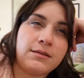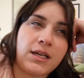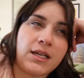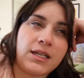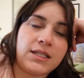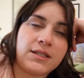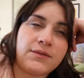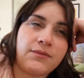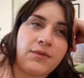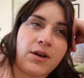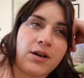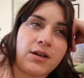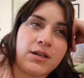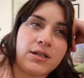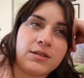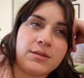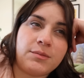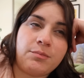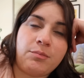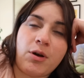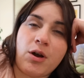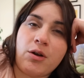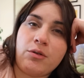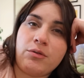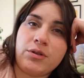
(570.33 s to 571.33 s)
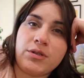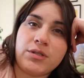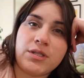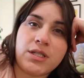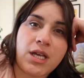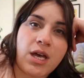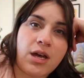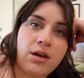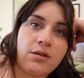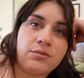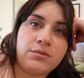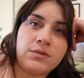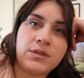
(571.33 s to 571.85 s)
as far as produce
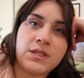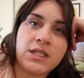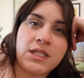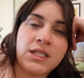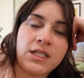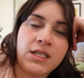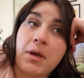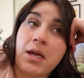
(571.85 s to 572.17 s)
goes.